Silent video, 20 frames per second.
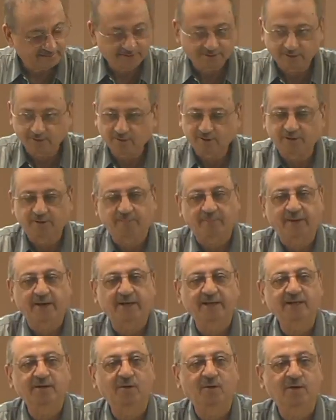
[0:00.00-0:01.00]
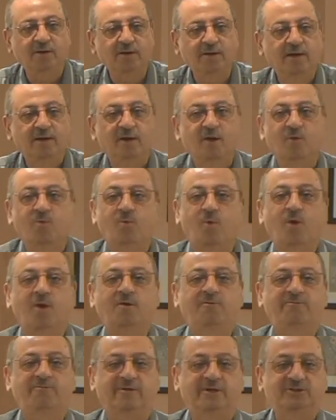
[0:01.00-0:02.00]
Depending on what
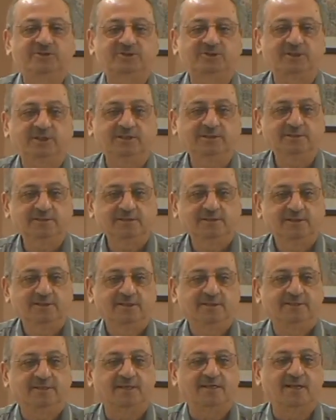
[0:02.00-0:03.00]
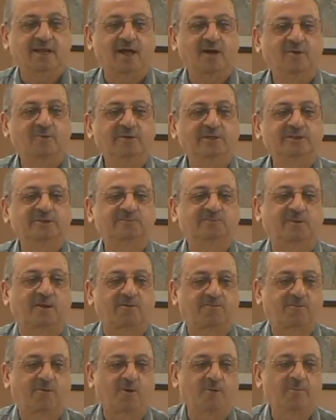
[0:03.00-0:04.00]
function the noun is
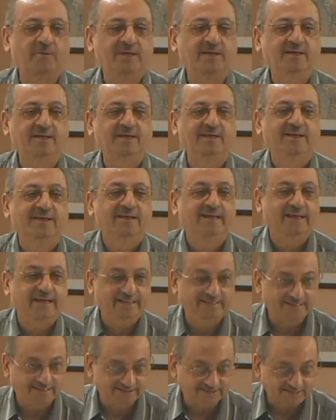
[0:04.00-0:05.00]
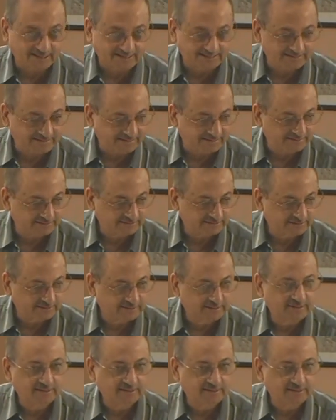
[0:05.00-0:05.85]
performing in the sentence.